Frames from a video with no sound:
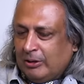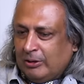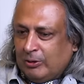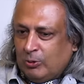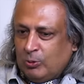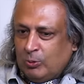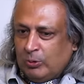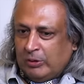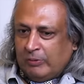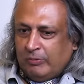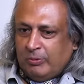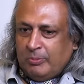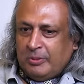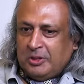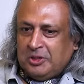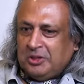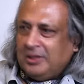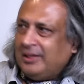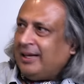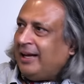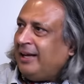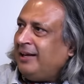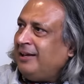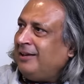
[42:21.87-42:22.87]

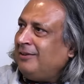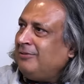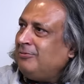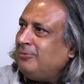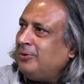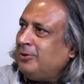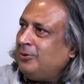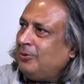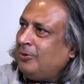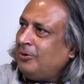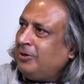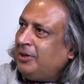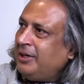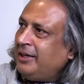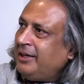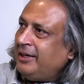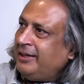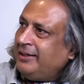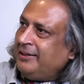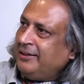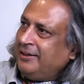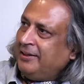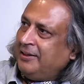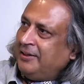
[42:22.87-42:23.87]
information I have, were
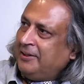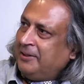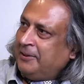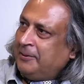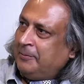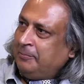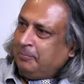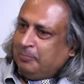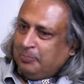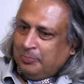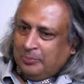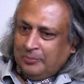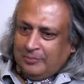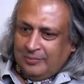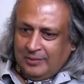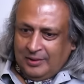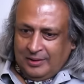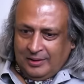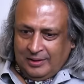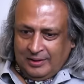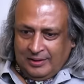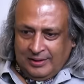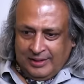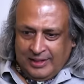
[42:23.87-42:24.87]
already
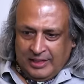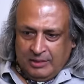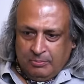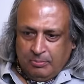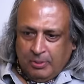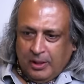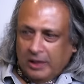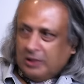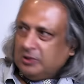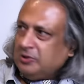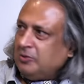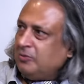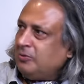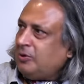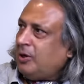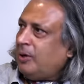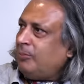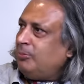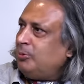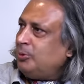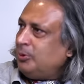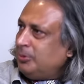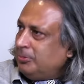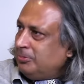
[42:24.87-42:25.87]
in parts of
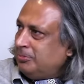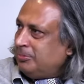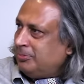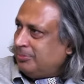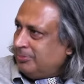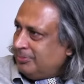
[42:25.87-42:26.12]
Kabul